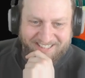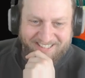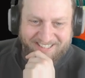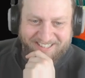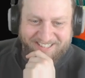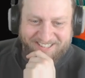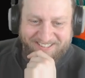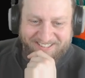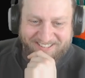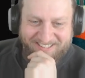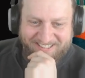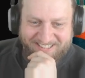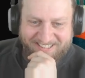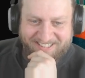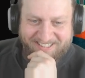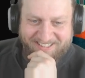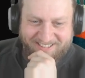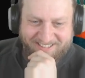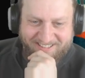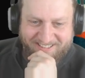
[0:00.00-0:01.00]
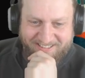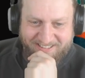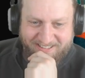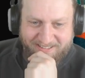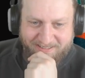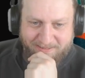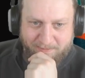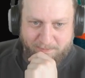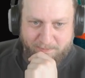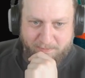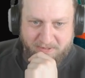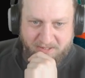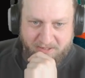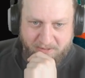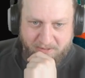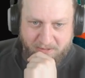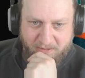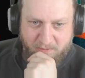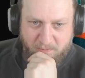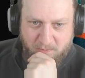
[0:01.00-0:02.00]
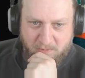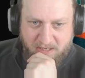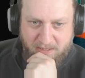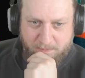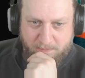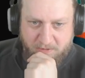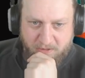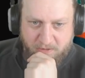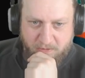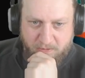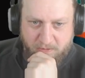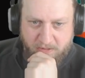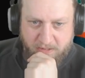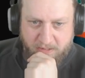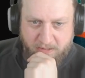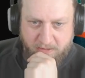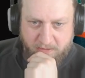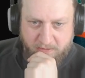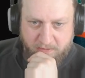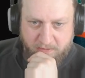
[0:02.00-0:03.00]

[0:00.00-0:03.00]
Okay. Beyond wipe coding.